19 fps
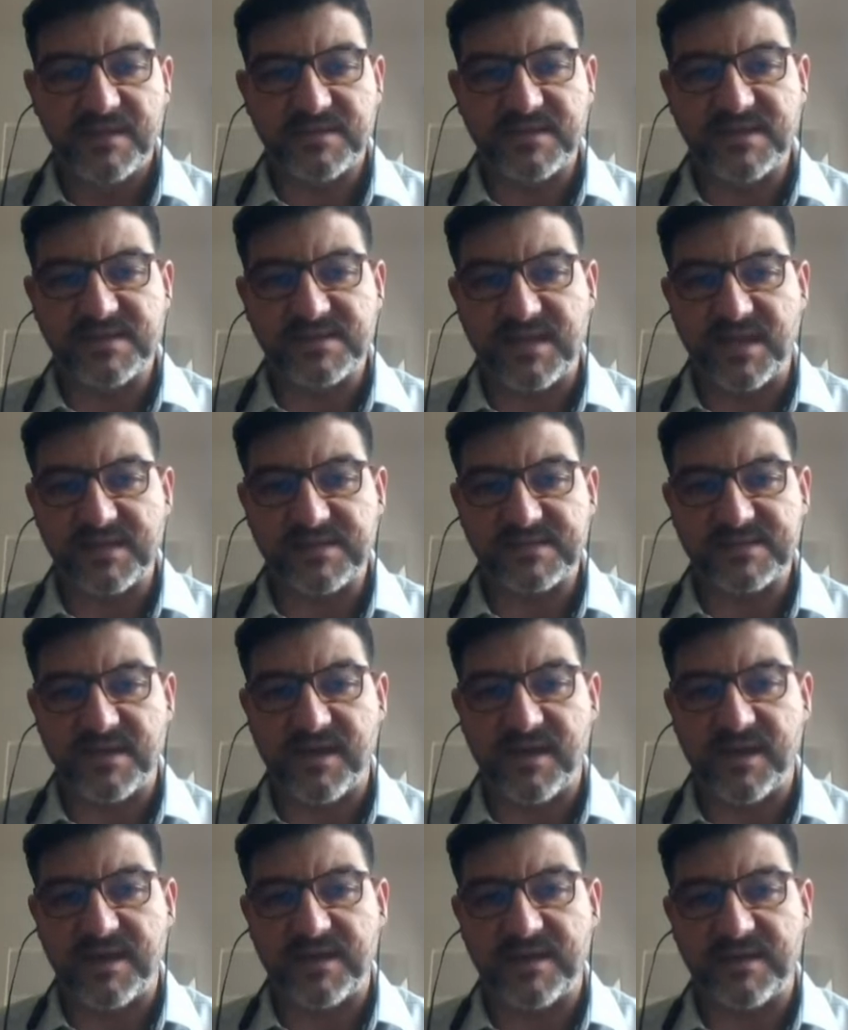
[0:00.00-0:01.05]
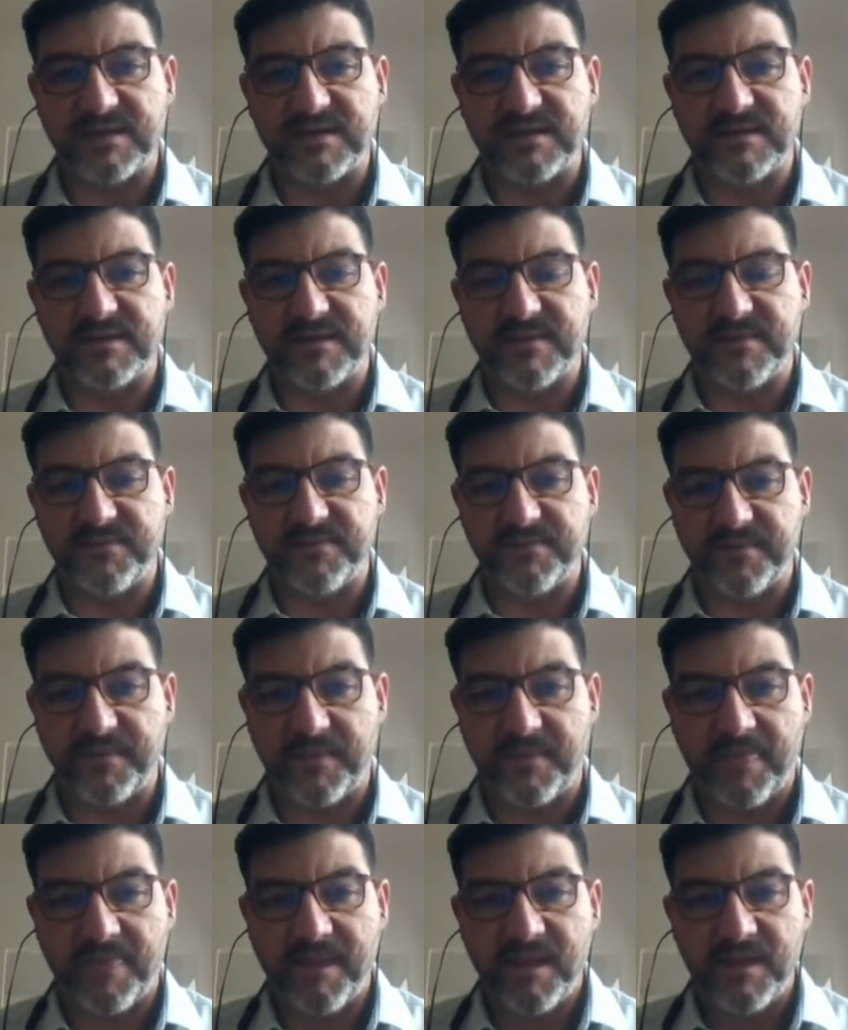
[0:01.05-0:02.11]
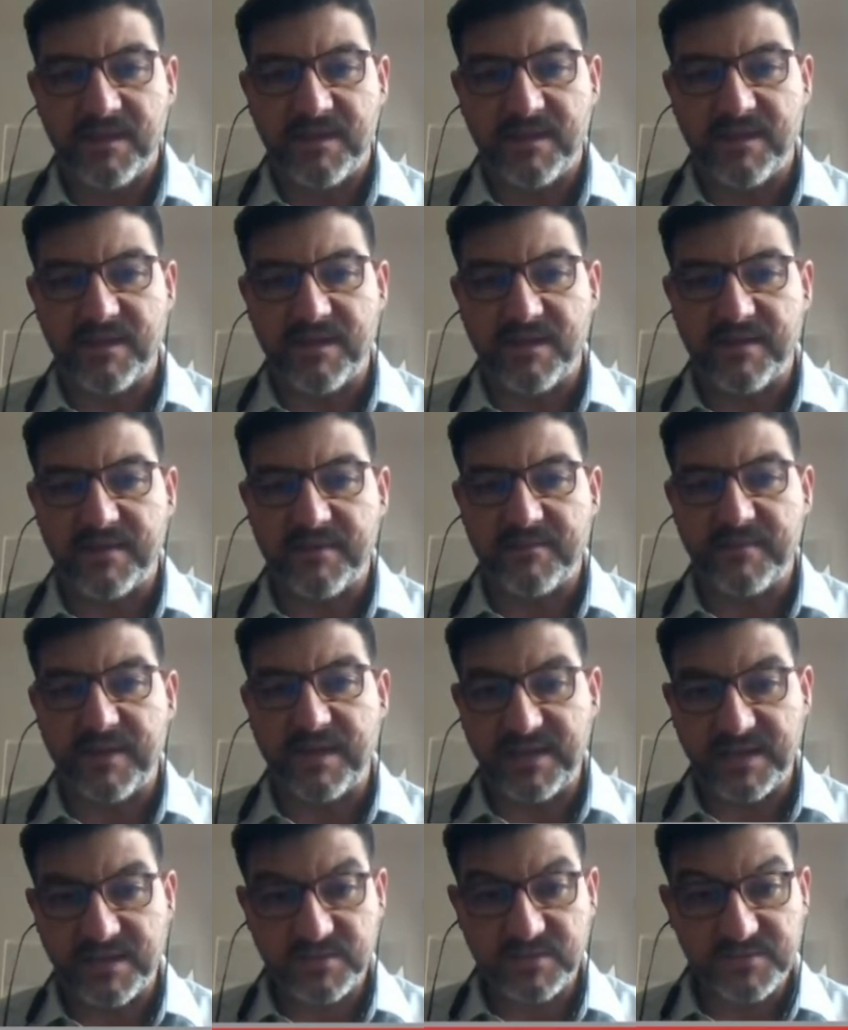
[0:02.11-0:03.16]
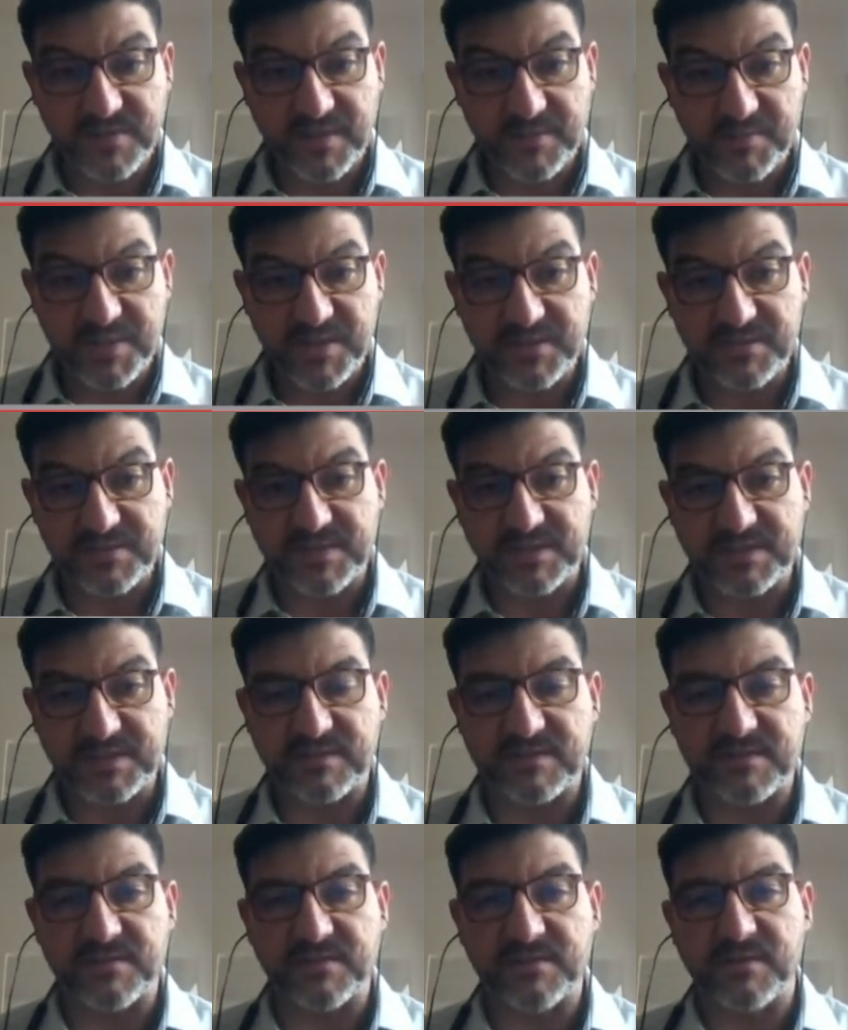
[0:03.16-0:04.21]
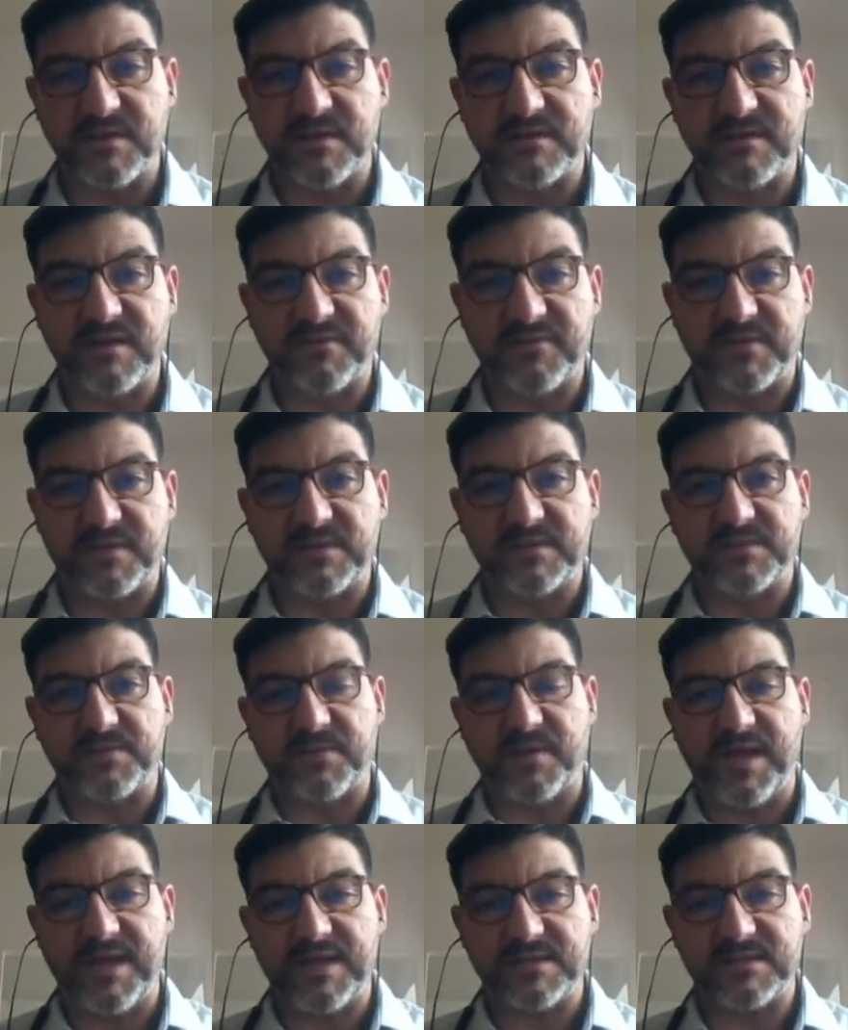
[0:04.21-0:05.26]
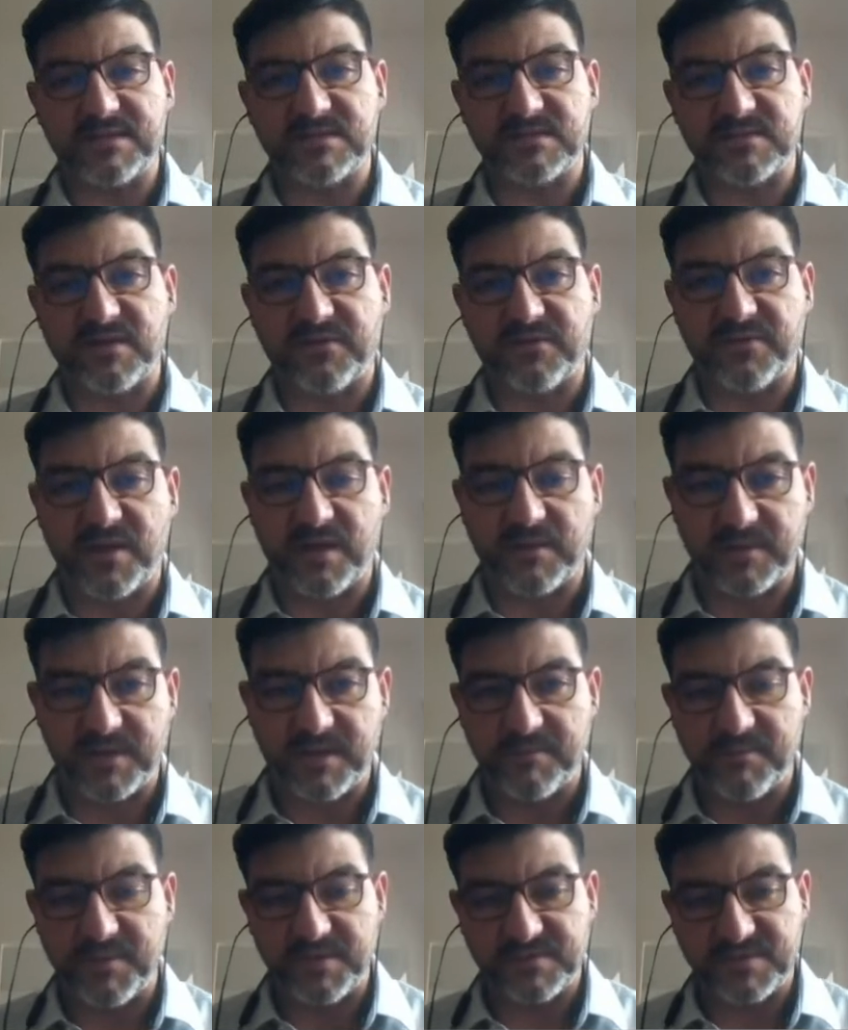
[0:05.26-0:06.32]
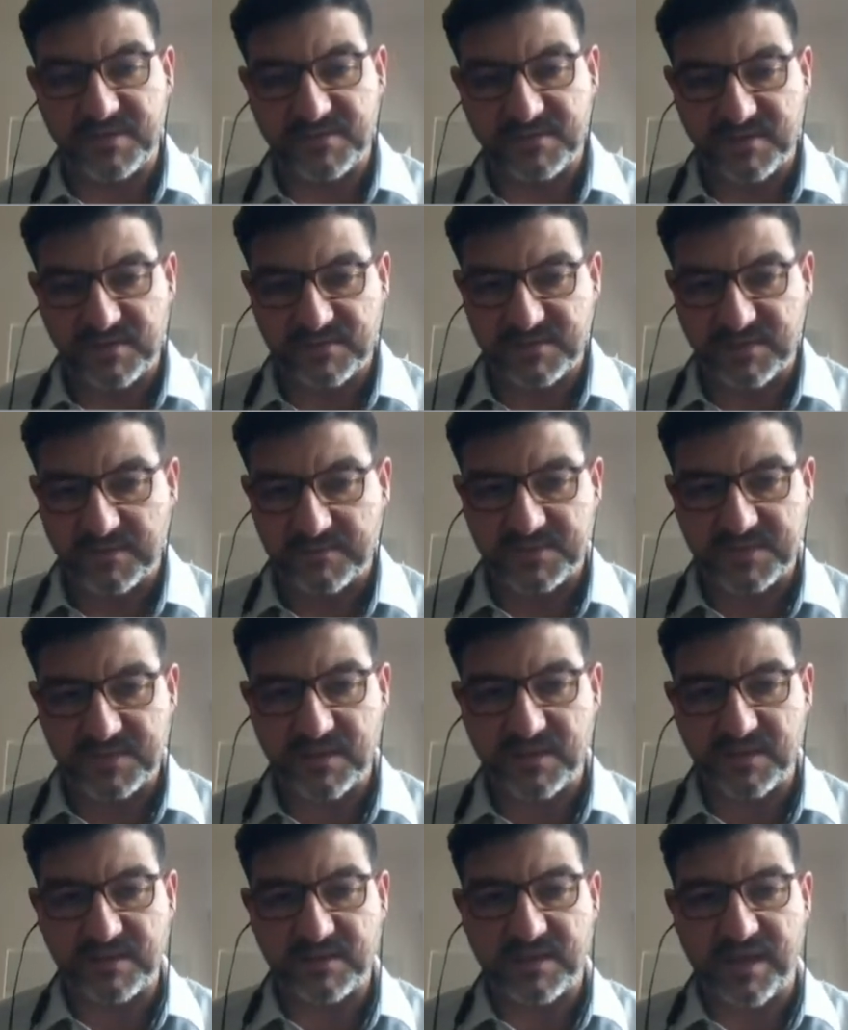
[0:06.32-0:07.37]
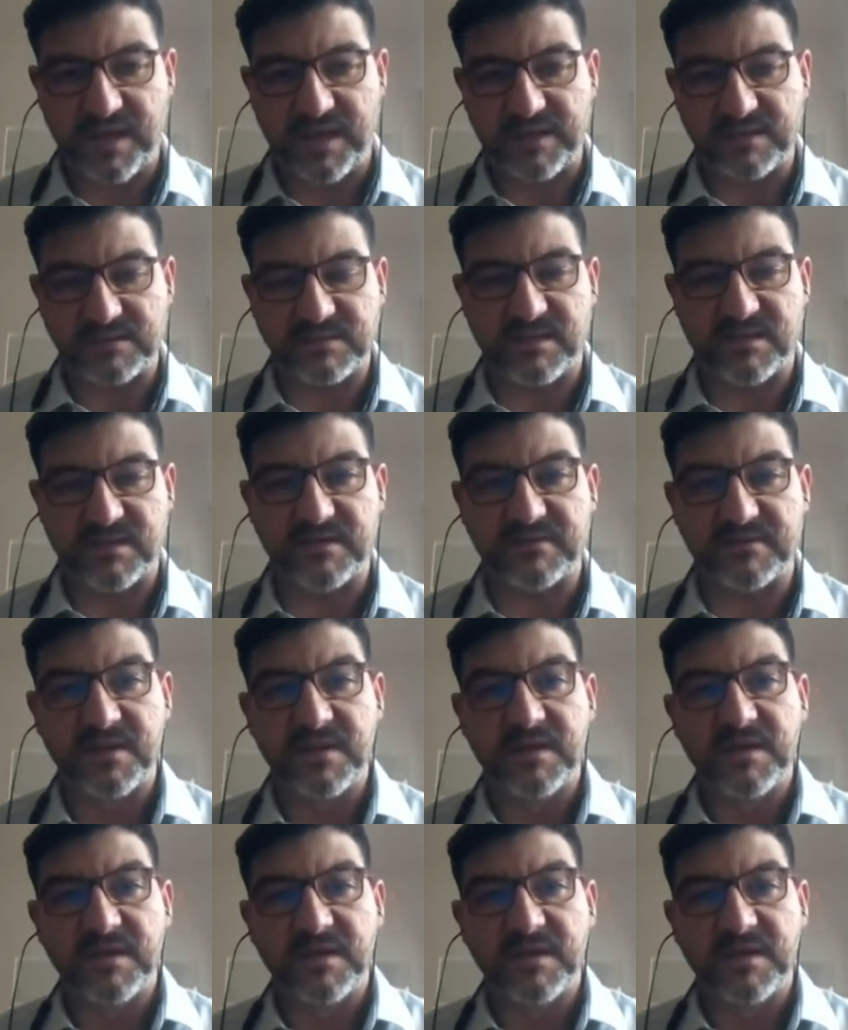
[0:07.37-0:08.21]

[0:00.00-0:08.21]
these cells are mainly contributing to different reactions of our immune systems in case of